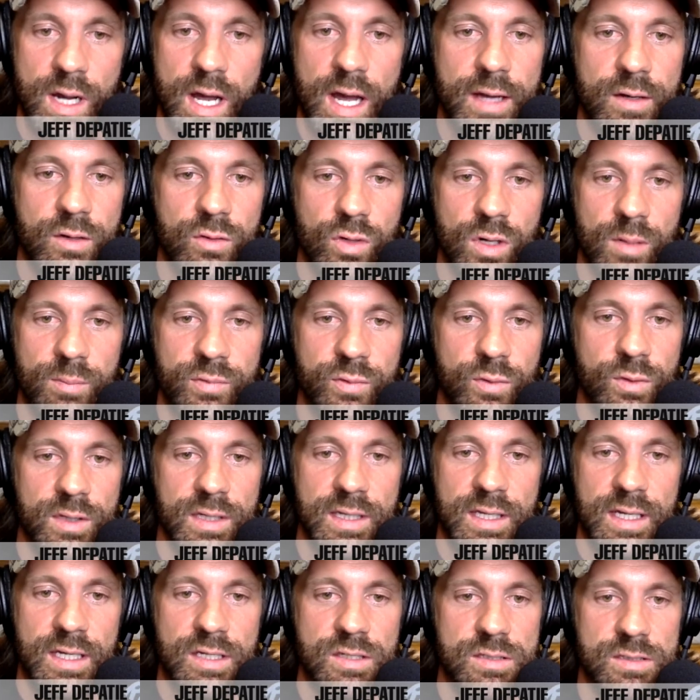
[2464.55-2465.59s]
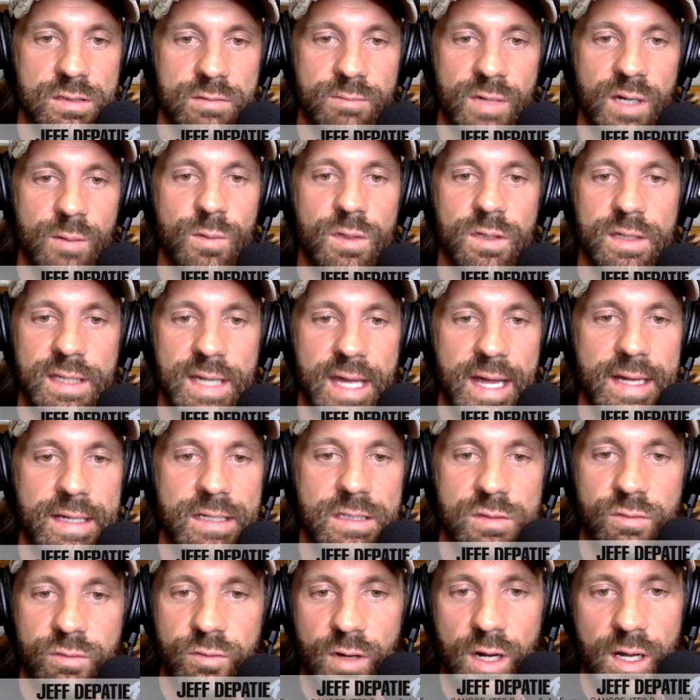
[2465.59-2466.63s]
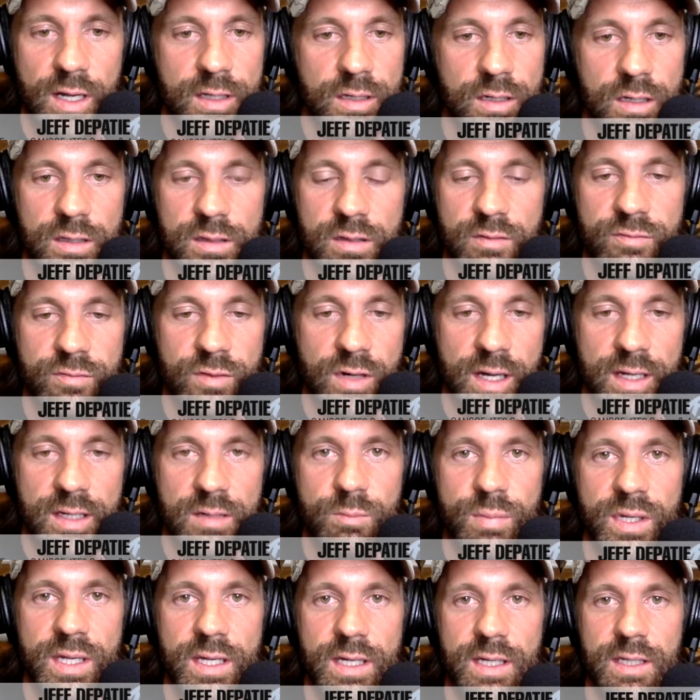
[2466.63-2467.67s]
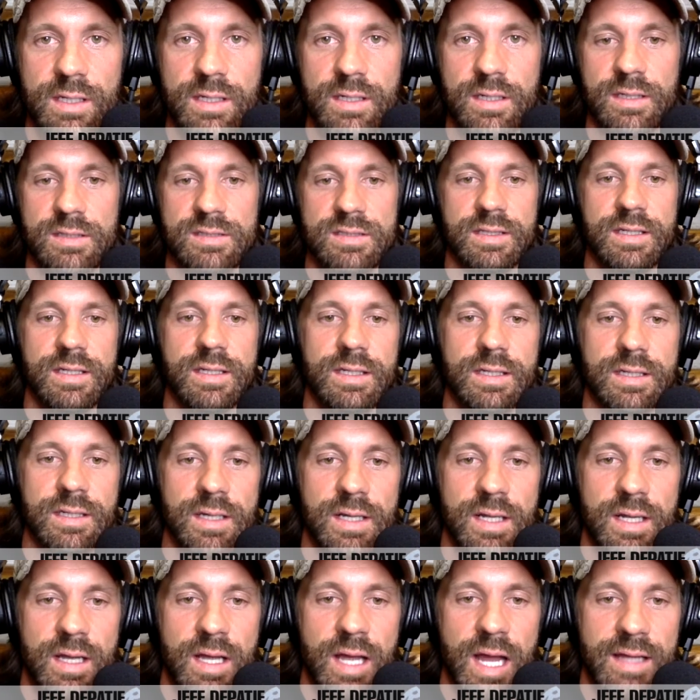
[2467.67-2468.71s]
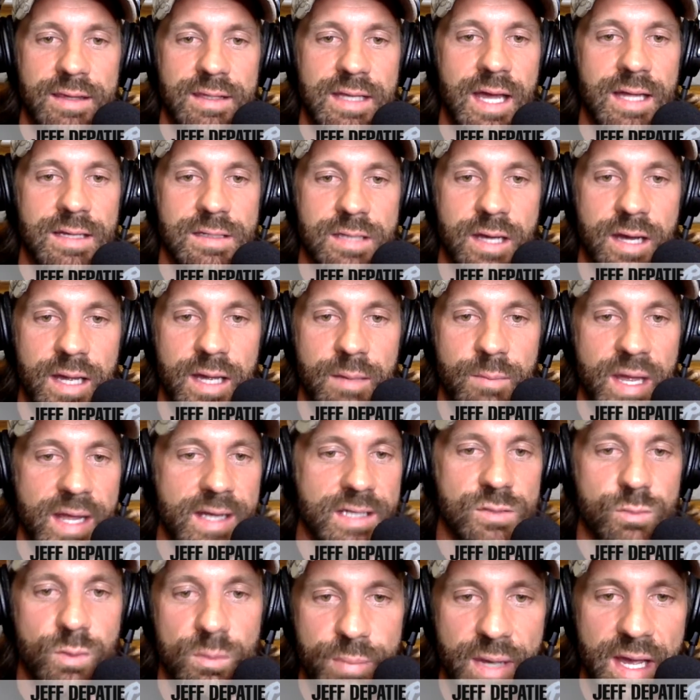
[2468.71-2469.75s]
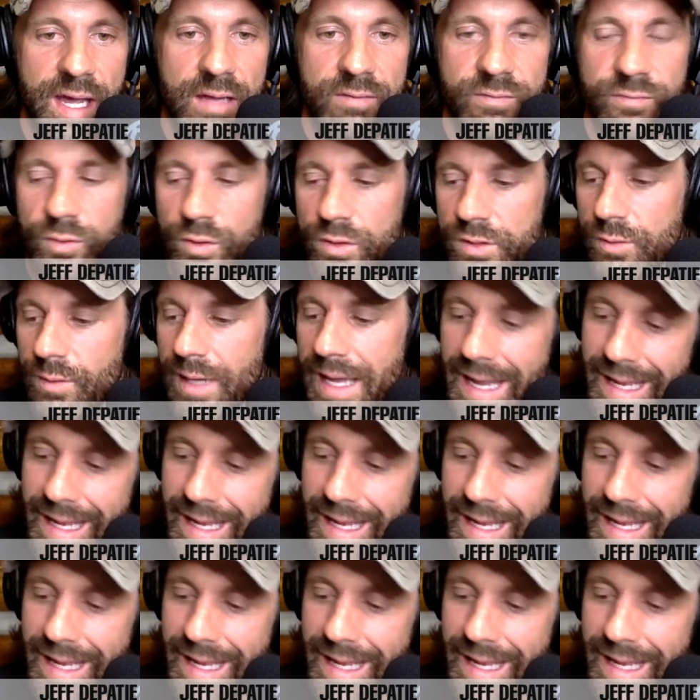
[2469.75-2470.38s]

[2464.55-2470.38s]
and I grew up through the ages of, remember the eggs frying on the frying pan, and it's like, at that time, eggs were bad for you